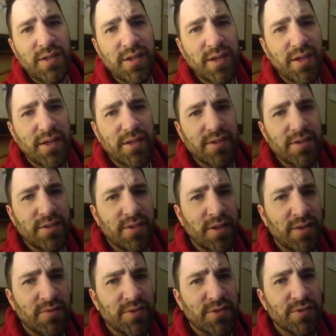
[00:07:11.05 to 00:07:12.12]
uh, none
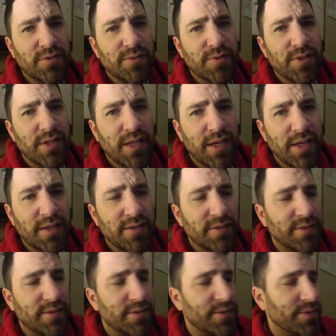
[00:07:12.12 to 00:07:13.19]
of us are doing that.
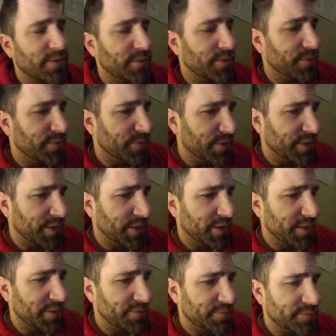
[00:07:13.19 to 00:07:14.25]
So
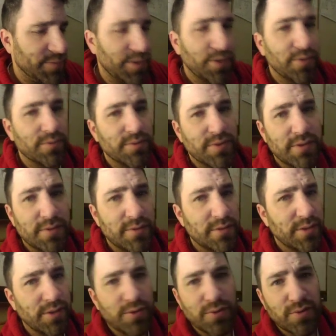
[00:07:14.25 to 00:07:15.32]
uh, don't
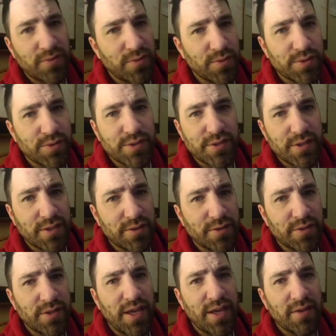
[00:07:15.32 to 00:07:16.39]
go to a fortune teller
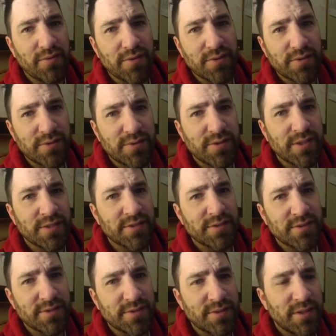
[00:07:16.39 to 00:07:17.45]
ever.
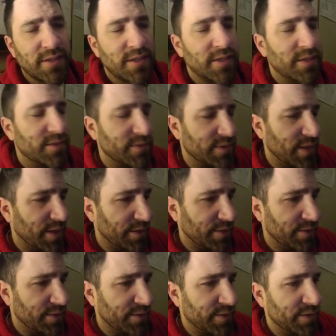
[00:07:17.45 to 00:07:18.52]
That's, it's not
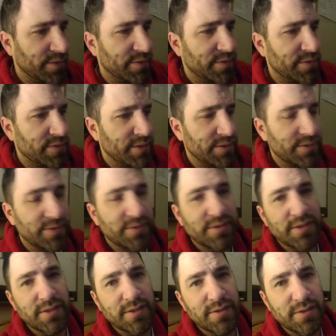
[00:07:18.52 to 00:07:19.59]
good. It's, it's a
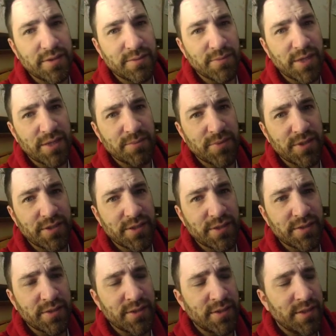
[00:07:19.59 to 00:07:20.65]
sin, in my opinion.
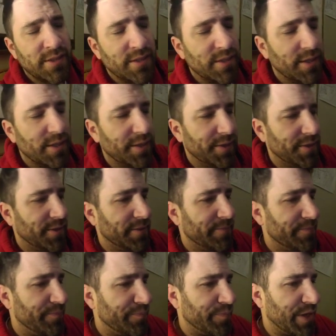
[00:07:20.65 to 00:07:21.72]
Um,
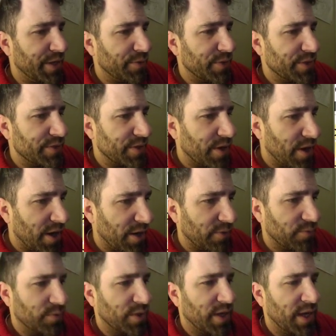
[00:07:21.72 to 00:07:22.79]
but anyways, all right,
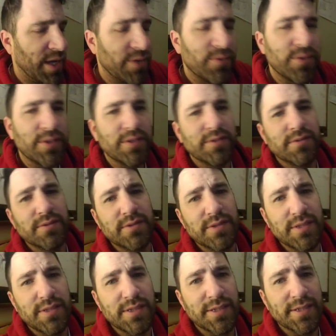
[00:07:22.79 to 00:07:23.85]
well, I will,
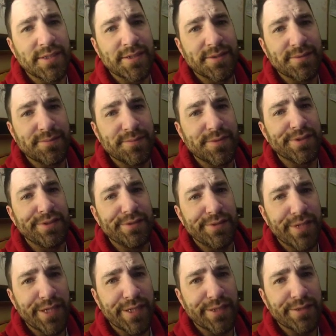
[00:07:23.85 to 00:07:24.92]
um, see you
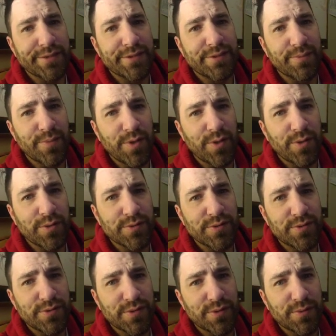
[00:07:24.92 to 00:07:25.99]
guys tomorrow.
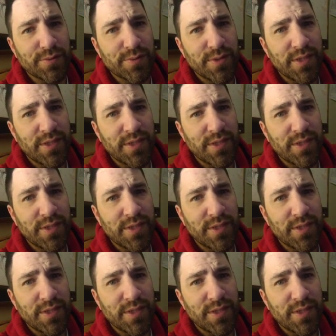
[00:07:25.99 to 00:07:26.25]
So